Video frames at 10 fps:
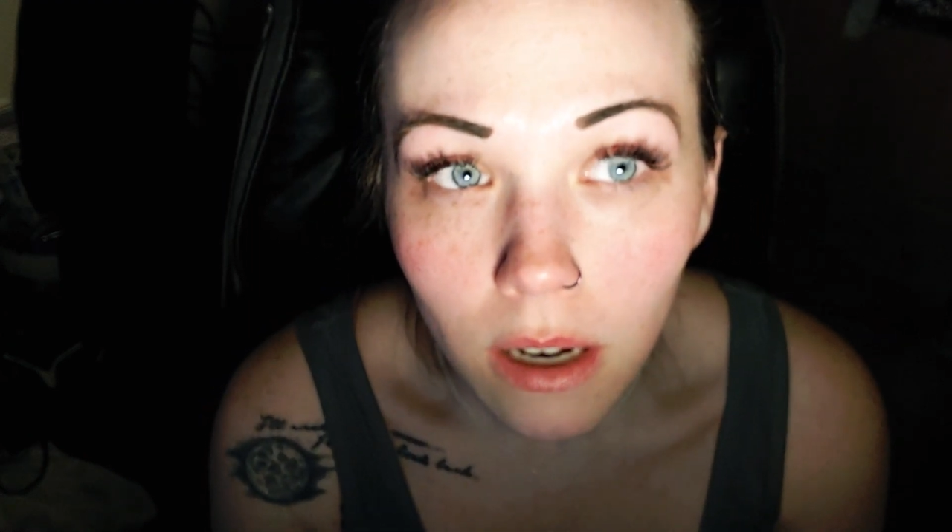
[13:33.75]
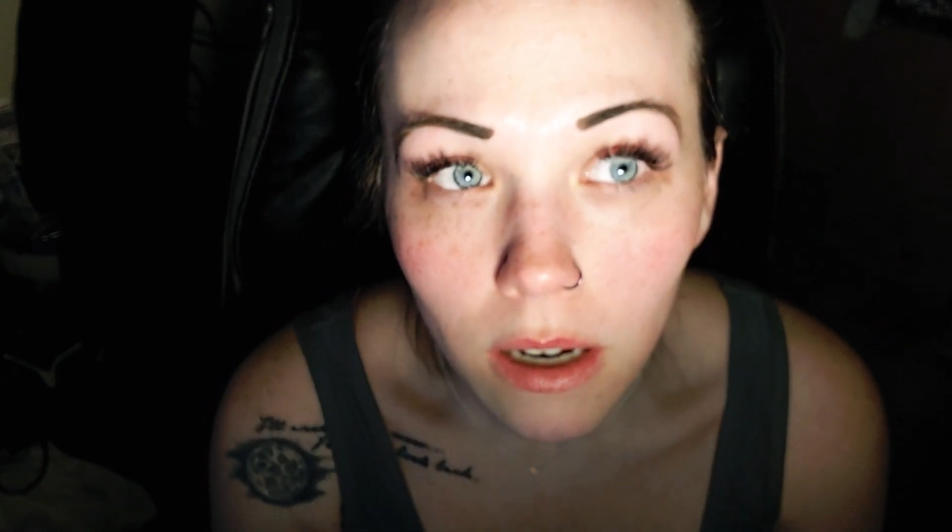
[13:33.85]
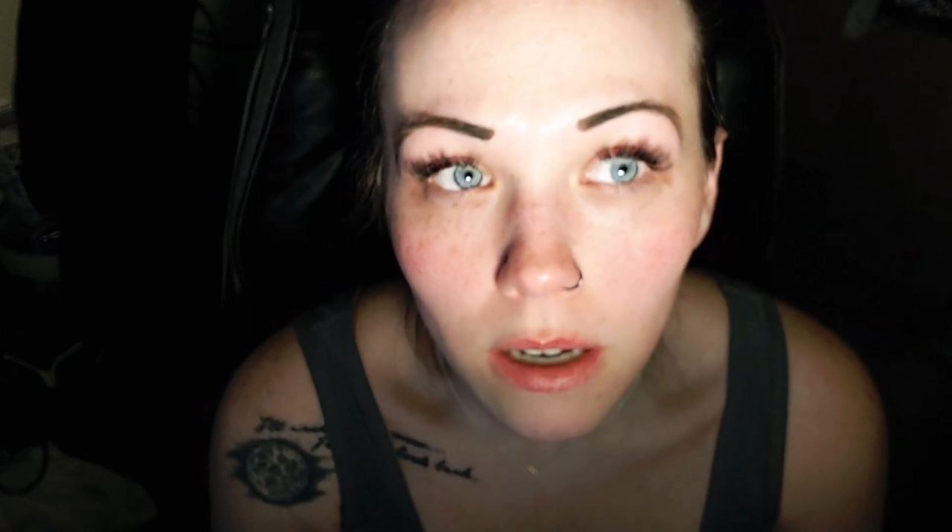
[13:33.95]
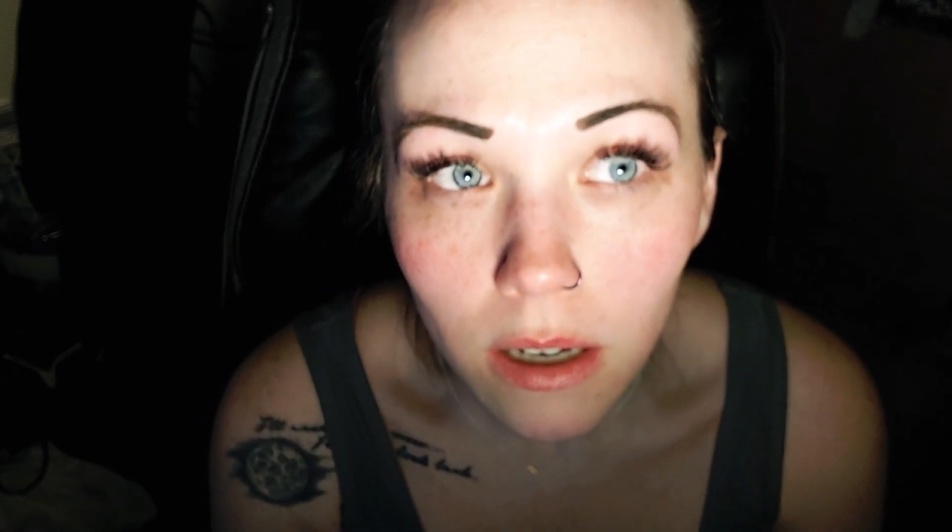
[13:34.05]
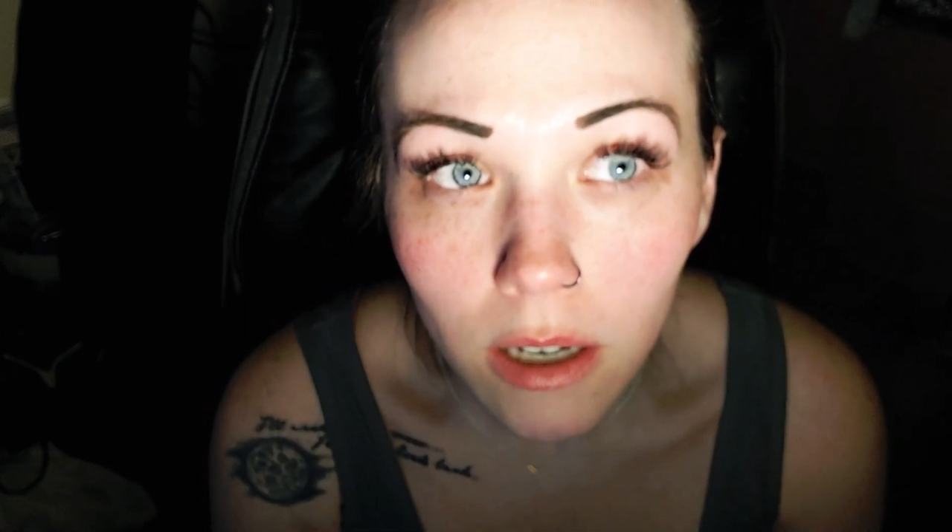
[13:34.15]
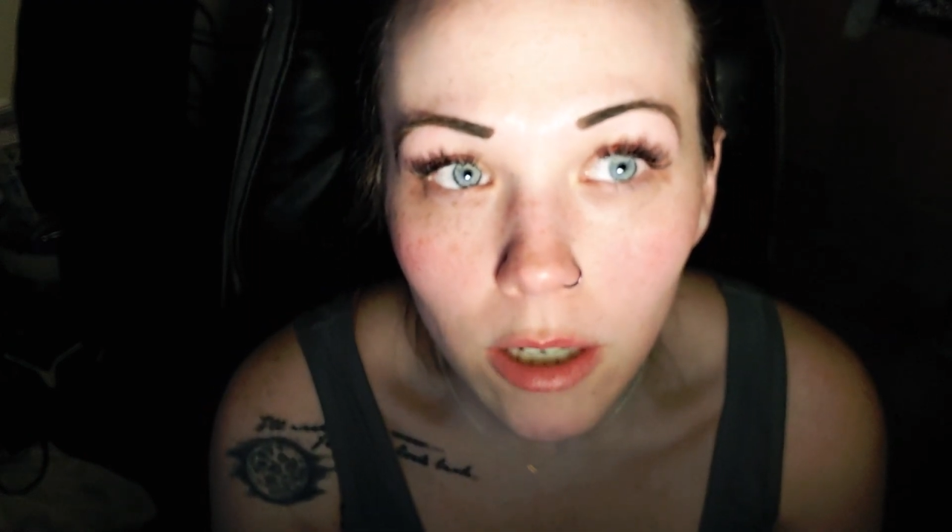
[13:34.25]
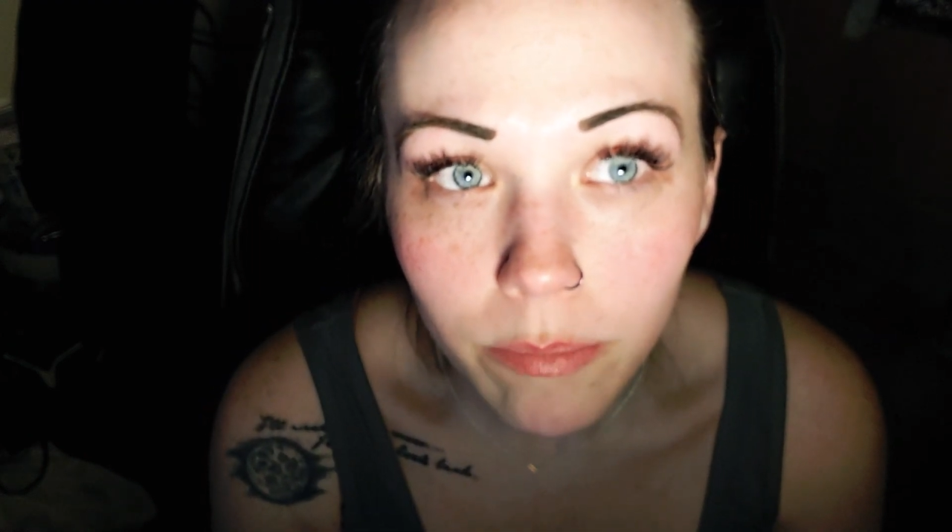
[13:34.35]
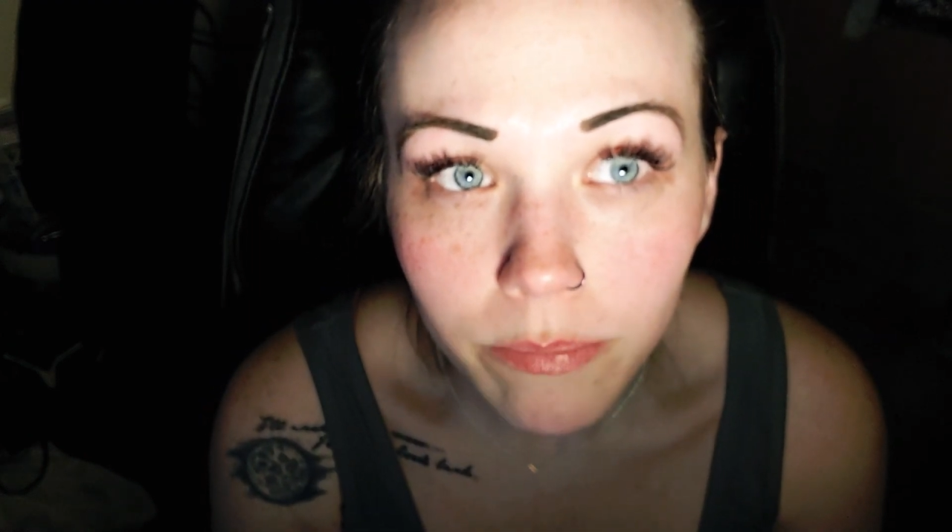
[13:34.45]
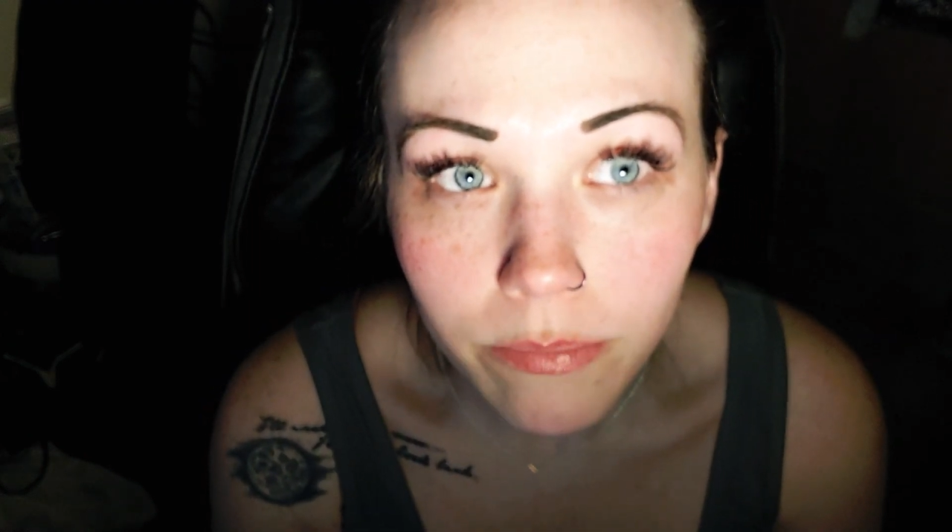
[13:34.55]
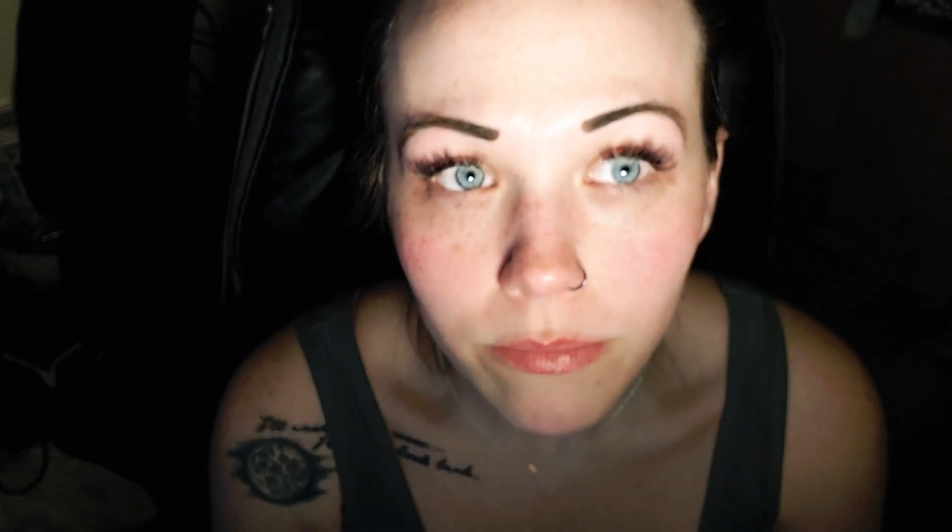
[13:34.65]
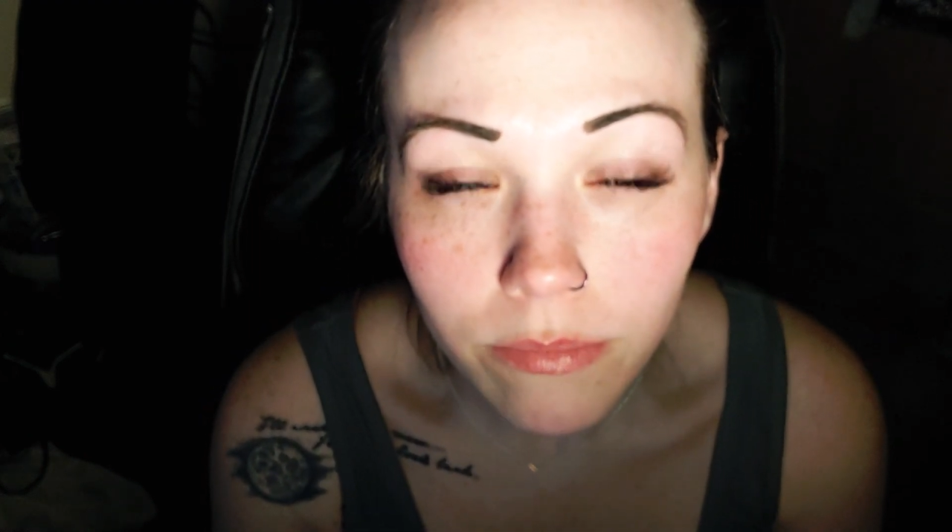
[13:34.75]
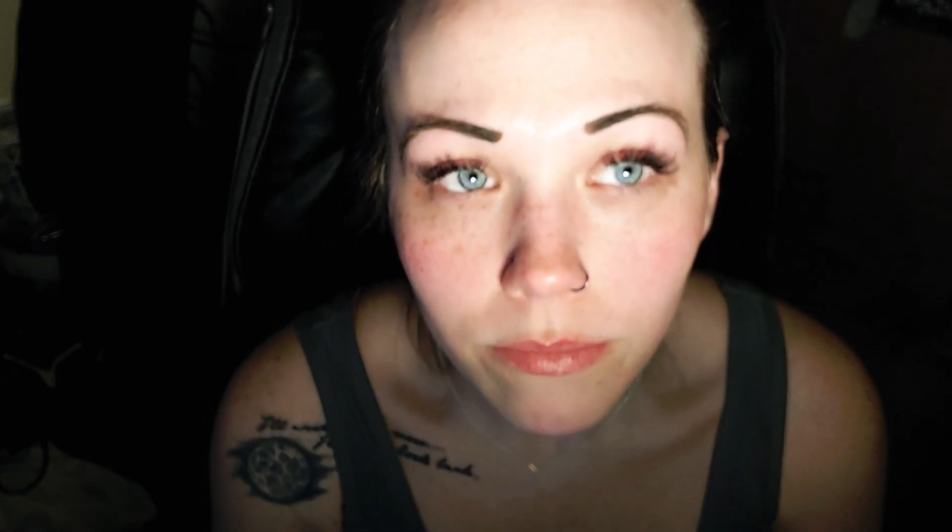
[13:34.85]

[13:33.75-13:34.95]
Am